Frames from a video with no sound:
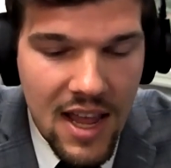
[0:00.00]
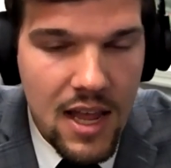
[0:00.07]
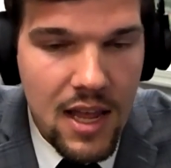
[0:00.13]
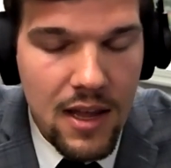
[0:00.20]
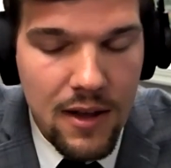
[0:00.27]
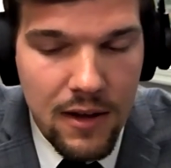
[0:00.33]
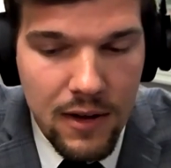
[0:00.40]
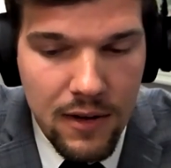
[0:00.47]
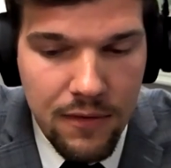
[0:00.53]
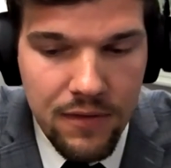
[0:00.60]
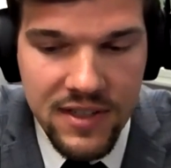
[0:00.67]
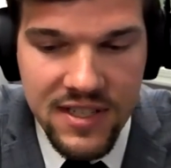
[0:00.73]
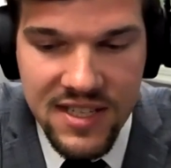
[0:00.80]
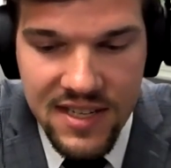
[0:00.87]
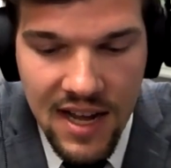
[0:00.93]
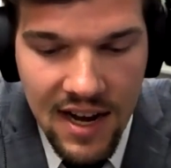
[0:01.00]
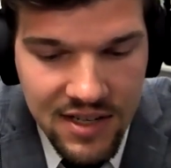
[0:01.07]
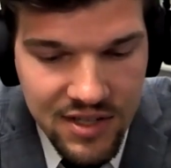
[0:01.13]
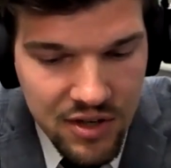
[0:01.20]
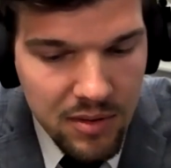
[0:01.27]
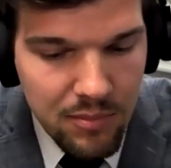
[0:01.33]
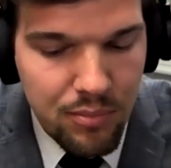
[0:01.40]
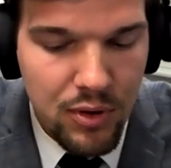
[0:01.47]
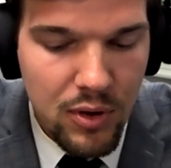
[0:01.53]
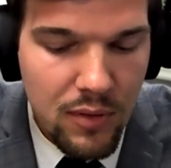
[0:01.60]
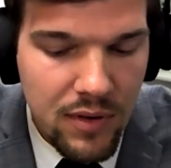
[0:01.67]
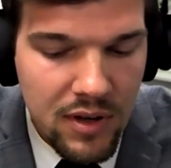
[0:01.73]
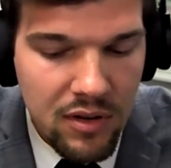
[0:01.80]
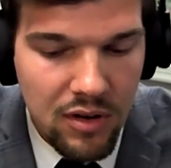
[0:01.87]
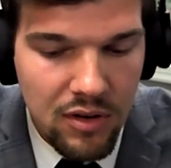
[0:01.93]
if stocks are
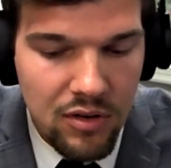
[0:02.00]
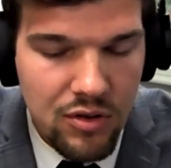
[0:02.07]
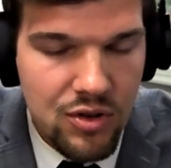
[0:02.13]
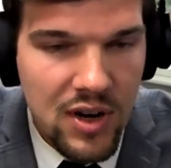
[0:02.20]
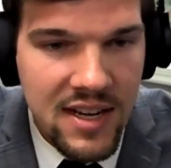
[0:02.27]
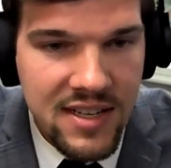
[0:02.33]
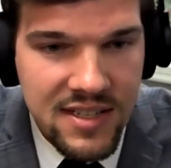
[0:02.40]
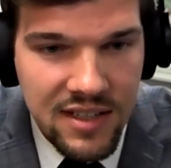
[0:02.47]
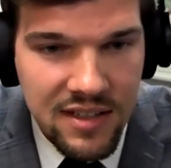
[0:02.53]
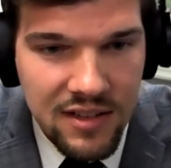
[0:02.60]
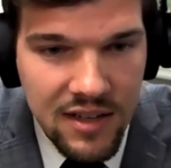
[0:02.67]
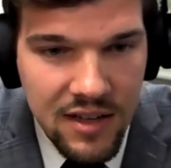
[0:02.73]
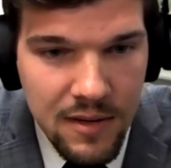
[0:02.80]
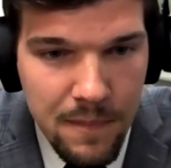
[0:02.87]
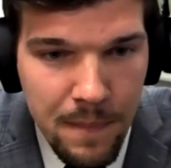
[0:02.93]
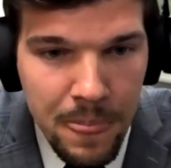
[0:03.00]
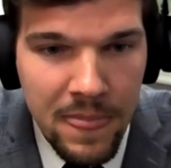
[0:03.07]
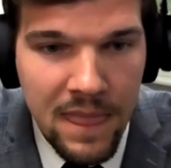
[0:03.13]
improving drastically,